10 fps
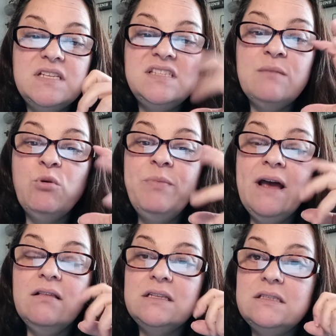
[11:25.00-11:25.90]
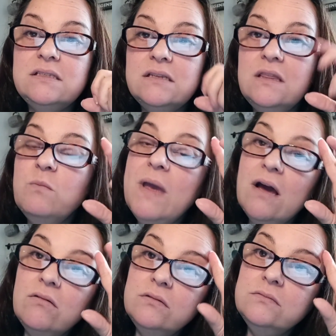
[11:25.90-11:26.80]
sample ballots in the
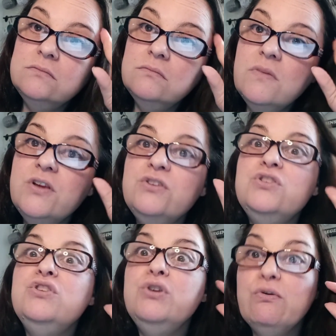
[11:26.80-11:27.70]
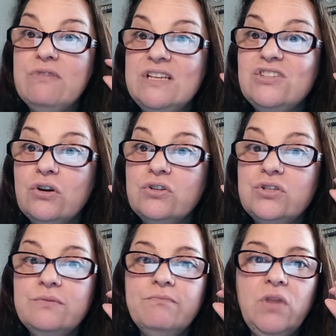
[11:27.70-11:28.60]
mail, do your
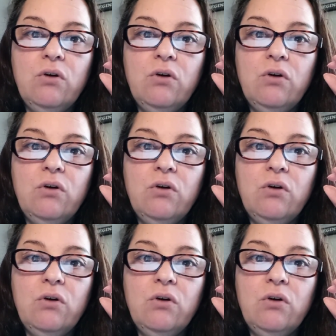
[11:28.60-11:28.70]
research,